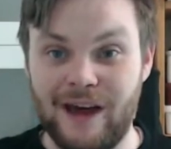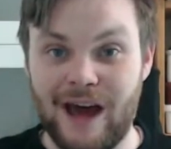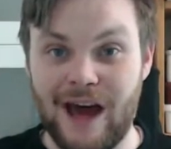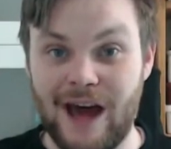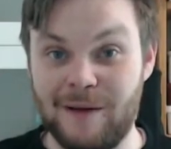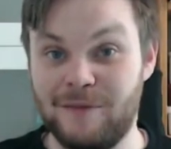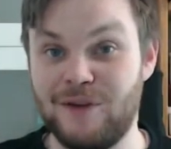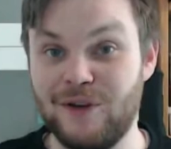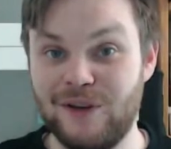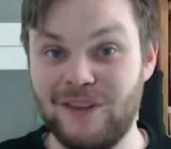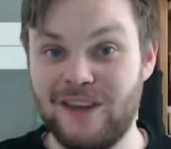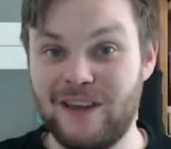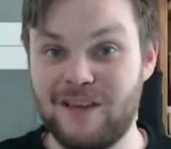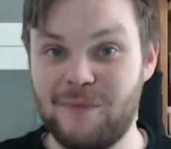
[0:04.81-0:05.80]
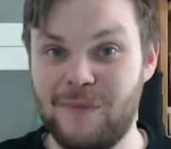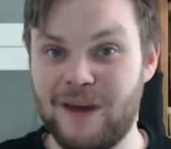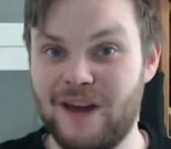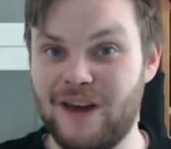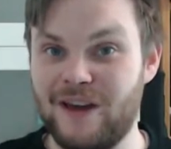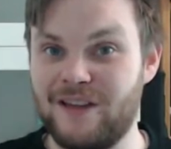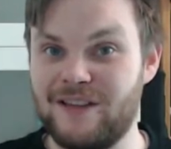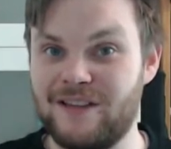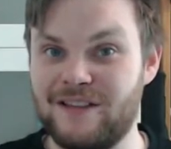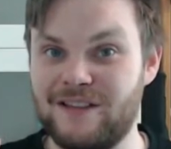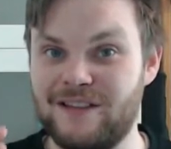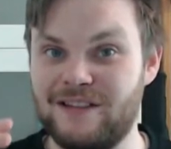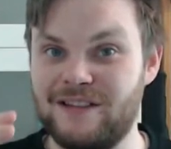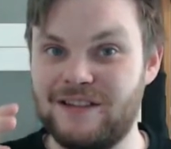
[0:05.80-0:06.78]
I'm doing this because
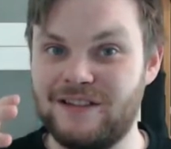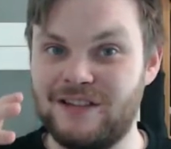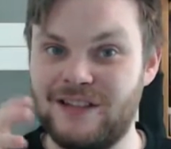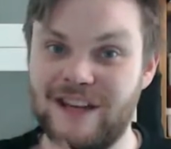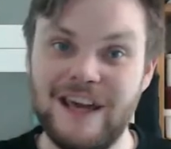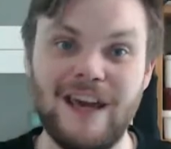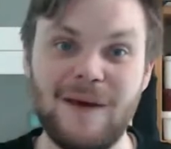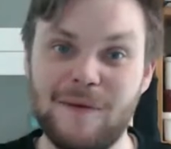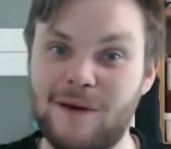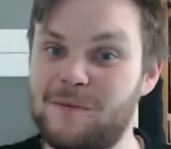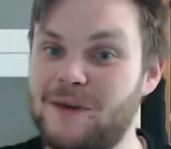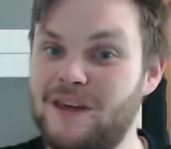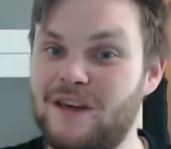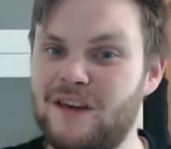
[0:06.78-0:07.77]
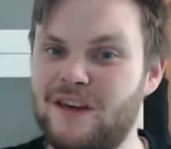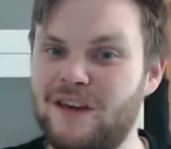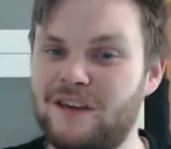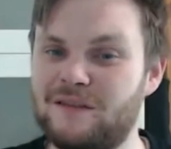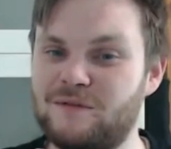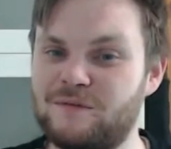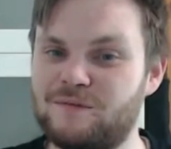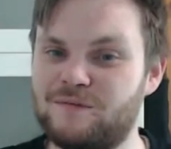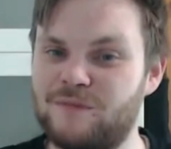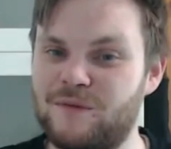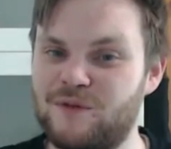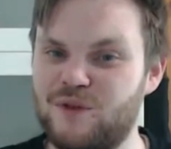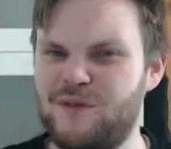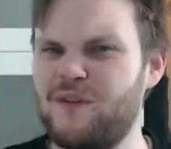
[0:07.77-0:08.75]
today I'm going to be
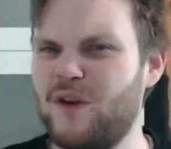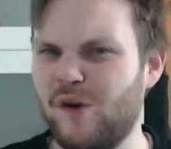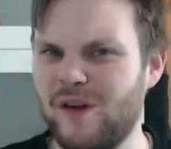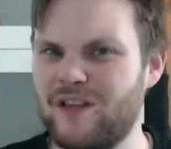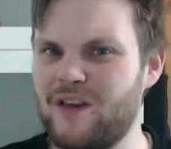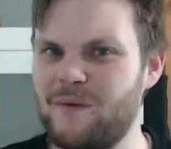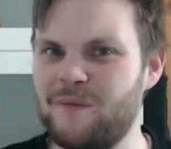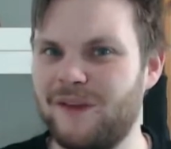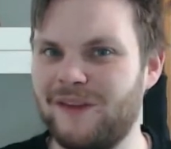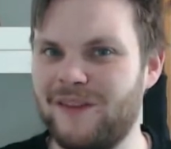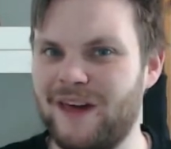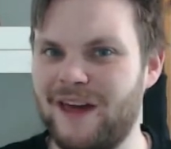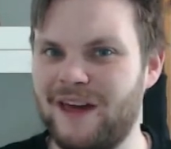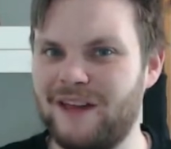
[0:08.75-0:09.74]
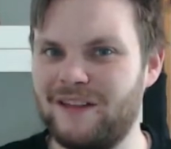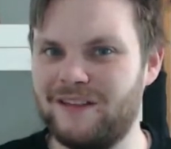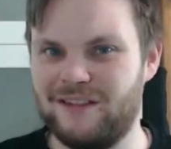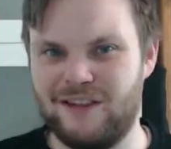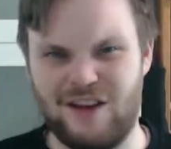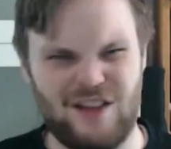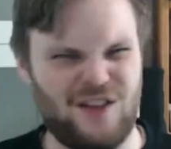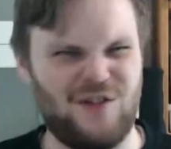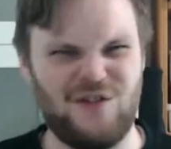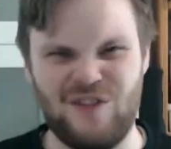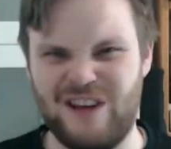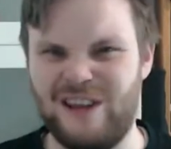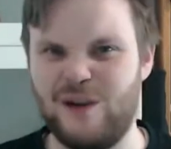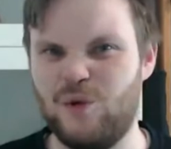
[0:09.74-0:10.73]
reviewing something that doesn't
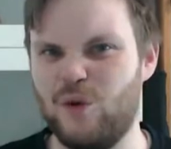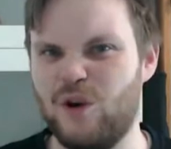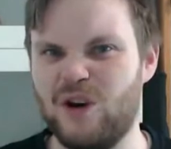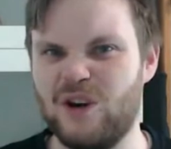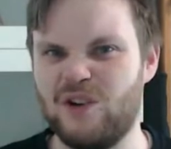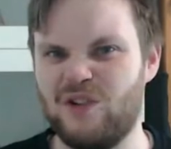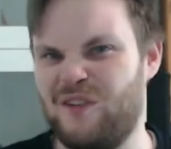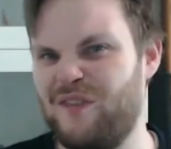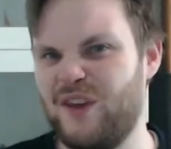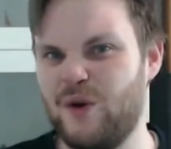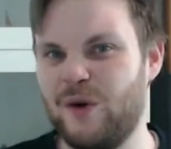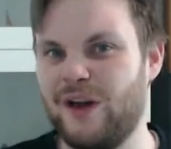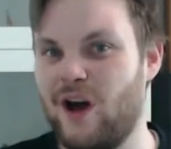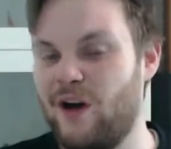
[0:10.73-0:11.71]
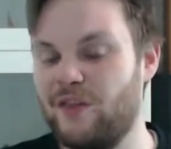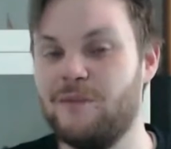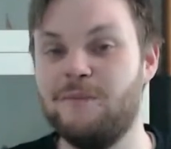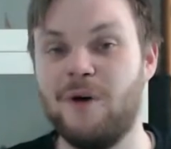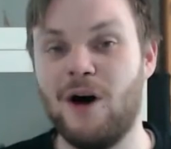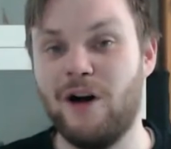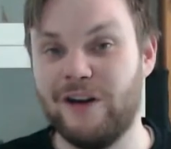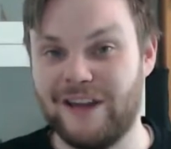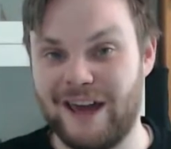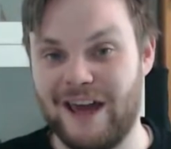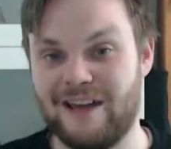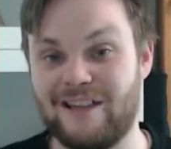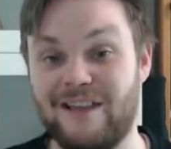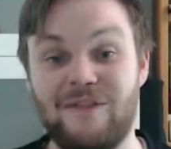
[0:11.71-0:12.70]
really work reviewing on the
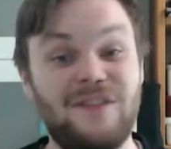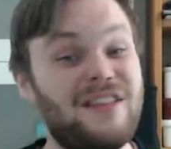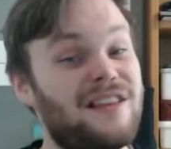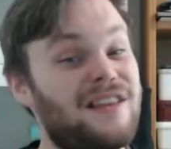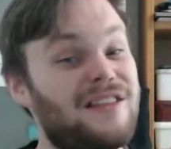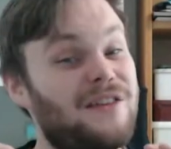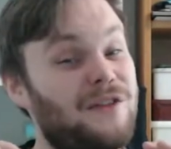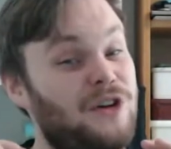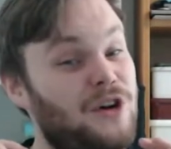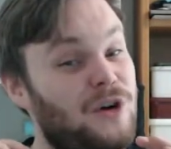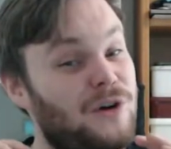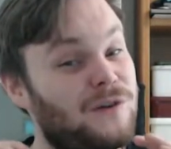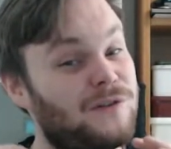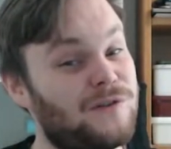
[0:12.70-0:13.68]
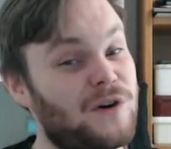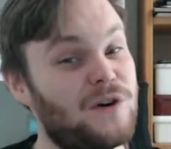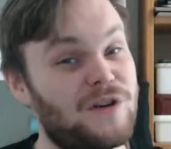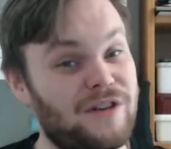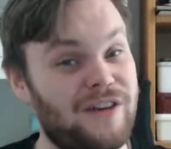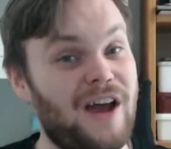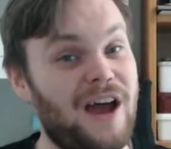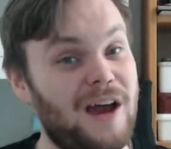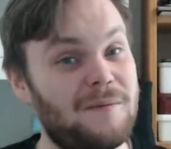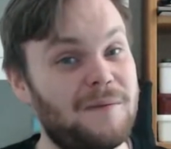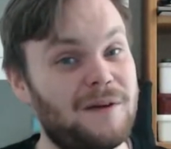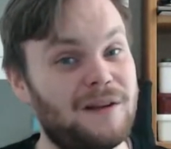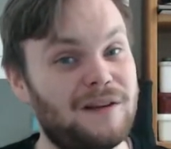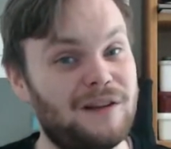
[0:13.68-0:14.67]
podcast. If this is your first time
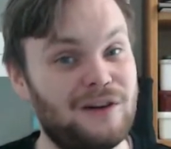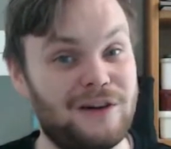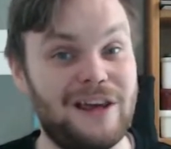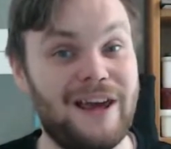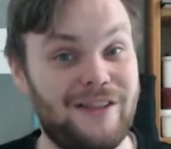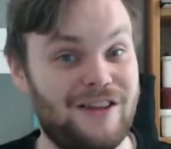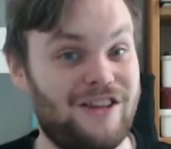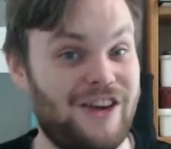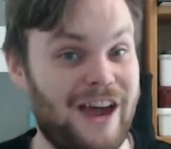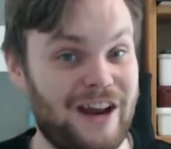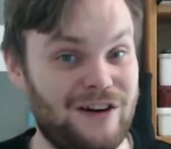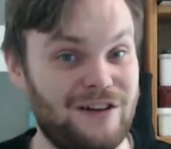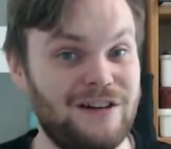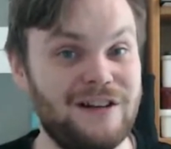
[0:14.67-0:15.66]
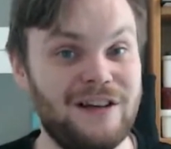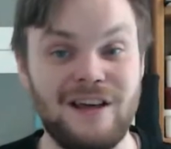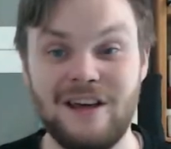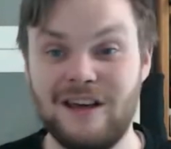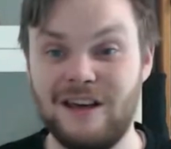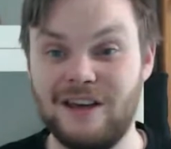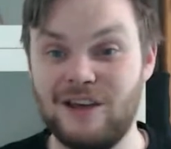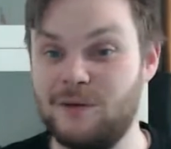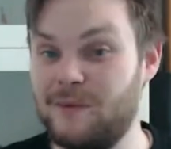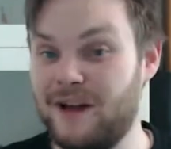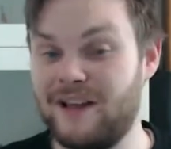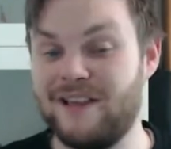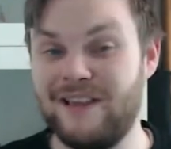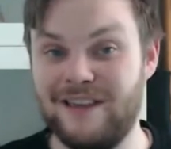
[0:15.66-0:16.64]
looking at the channel, you
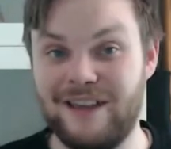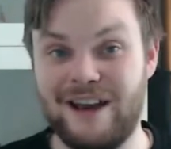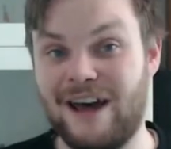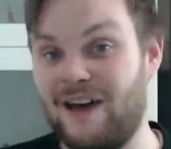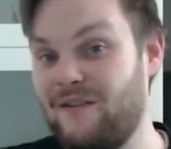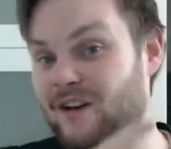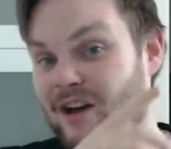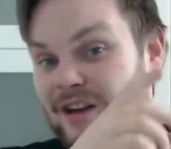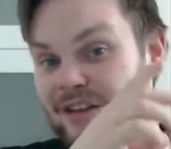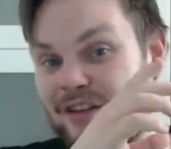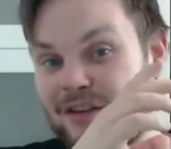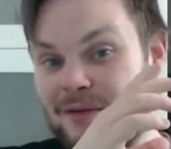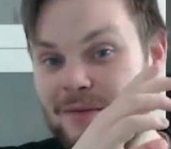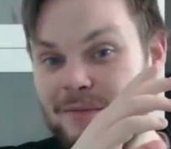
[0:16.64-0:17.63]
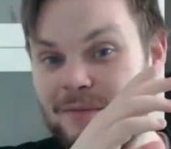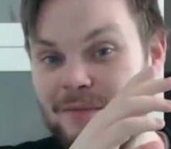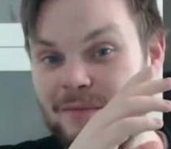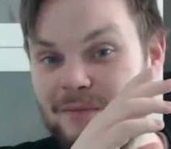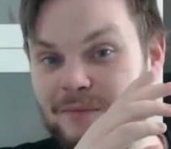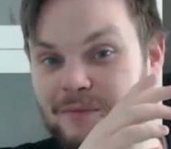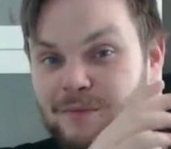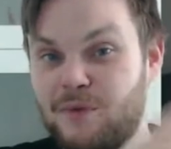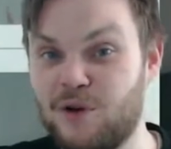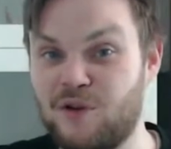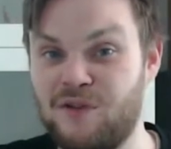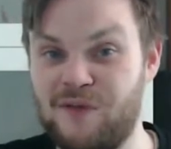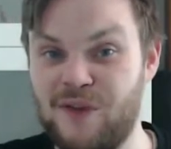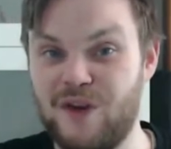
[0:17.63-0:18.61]
might see that I've got some book
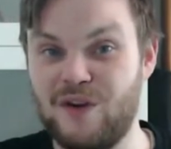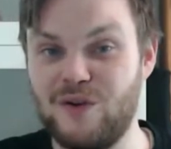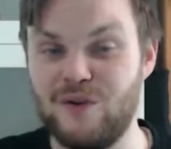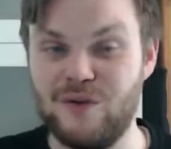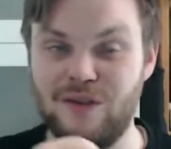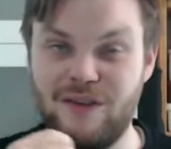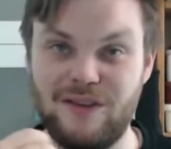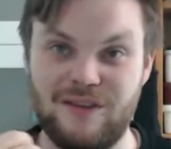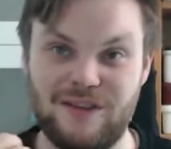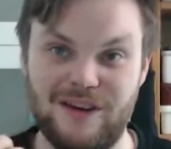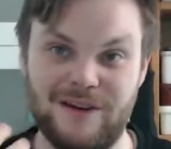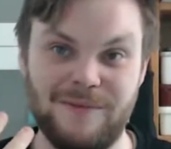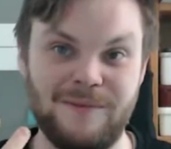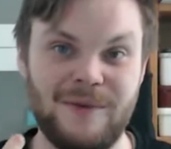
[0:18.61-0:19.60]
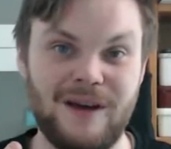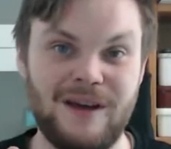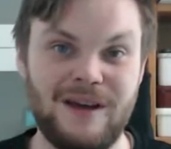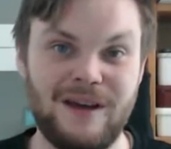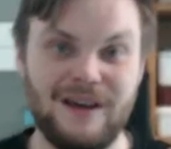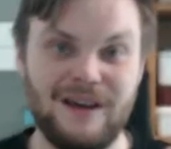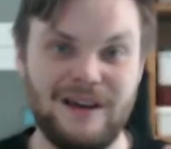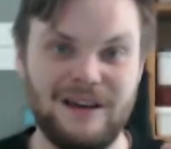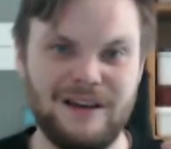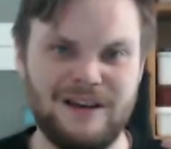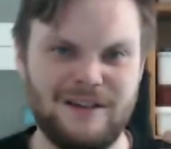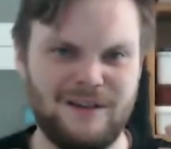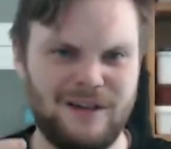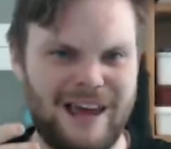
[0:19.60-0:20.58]
reviews, some
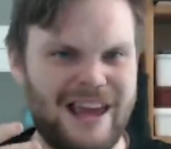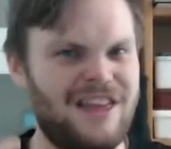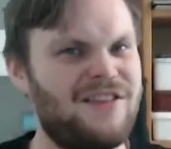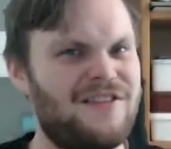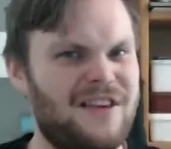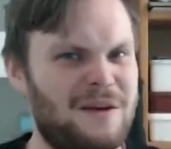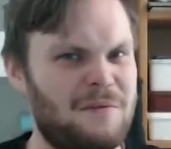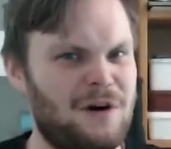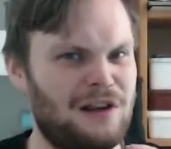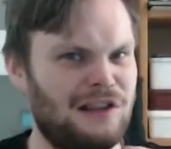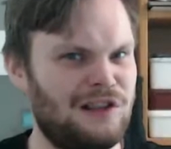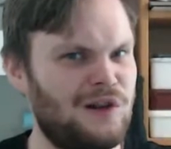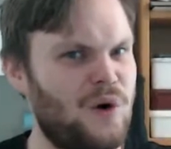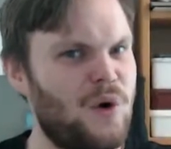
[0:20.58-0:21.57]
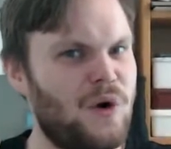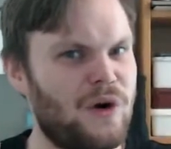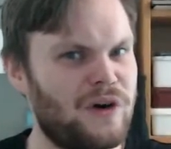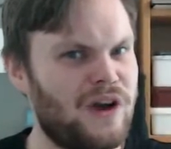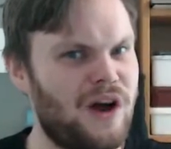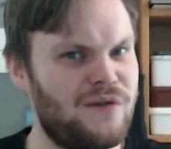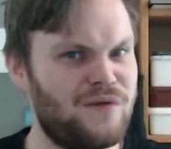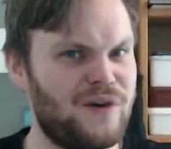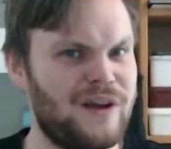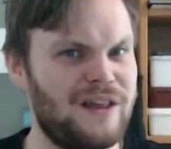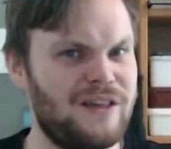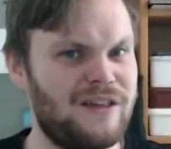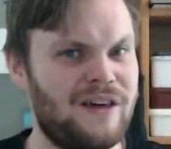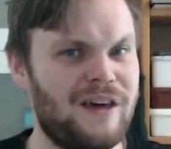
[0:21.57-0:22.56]
Age of Sigmar lore coverage.